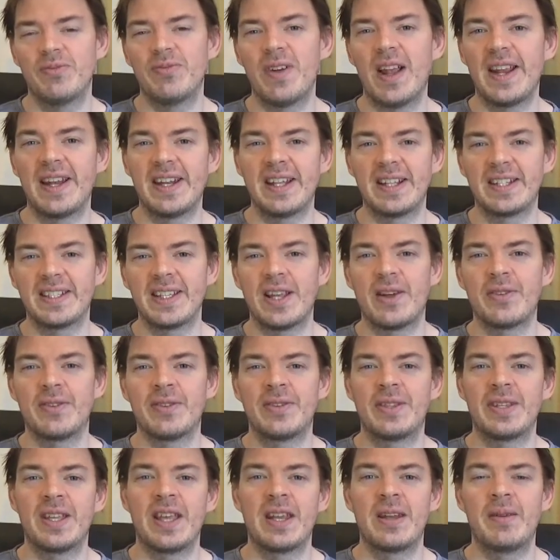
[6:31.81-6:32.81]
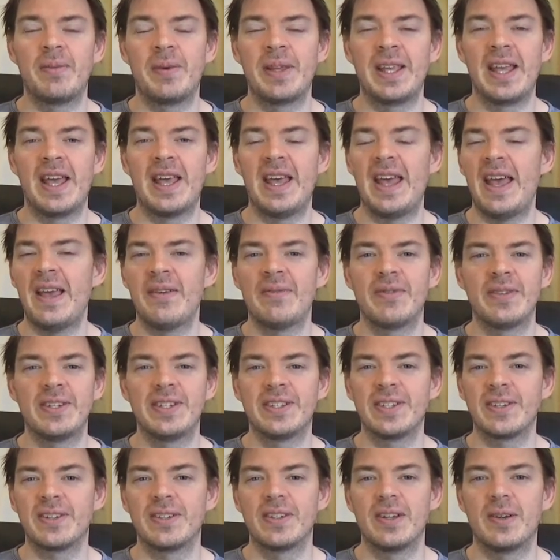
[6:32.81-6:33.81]
raining down on the enemy at every
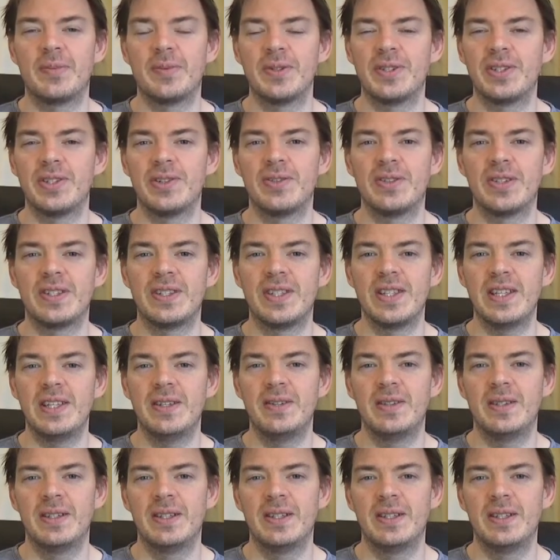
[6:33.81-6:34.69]
single opportunity.